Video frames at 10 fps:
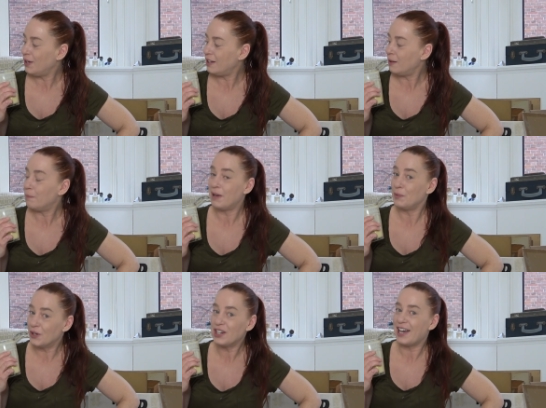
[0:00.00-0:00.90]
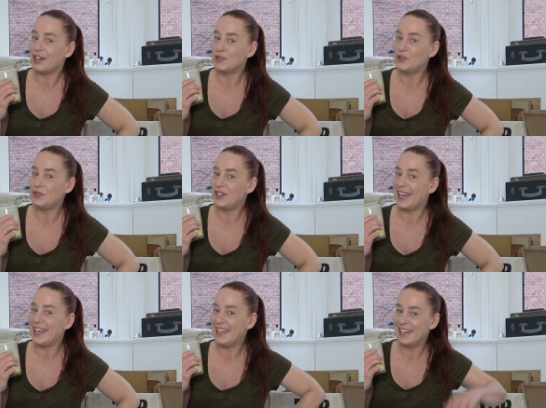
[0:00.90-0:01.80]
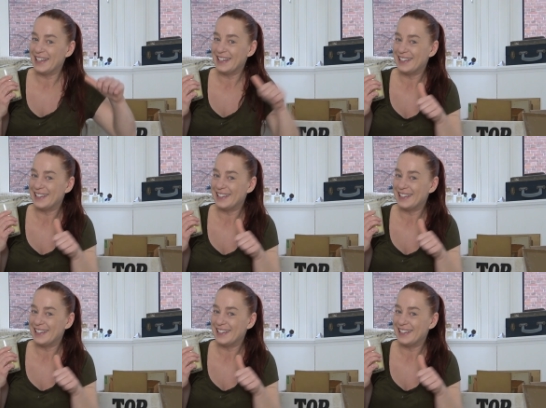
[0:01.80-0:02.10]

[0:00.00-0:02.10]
with my workout today.